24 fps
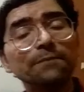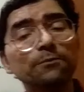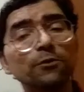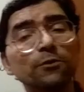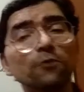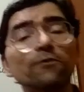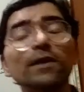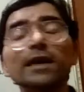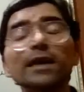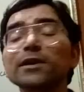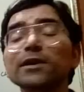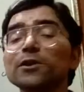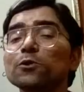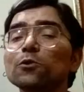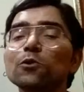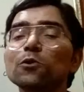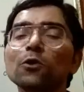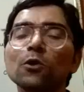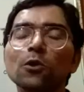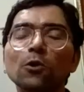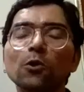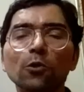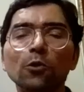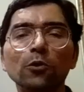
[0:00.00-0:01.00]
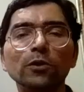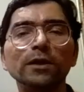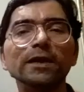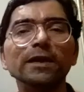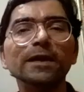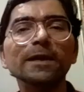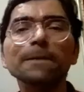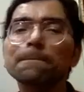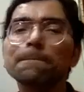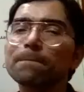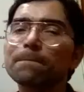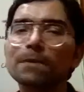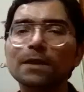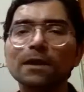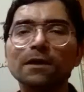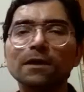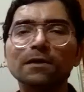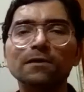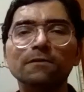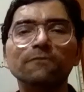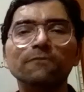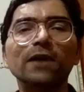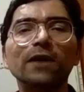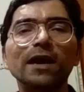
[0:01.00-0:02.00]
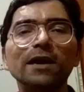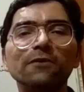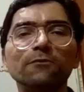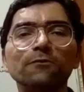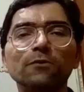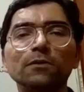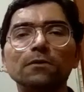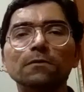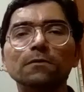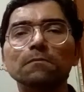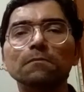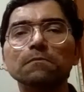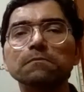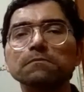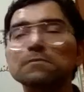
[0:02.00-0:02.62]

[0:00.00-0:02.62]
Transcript: provide you only firewood.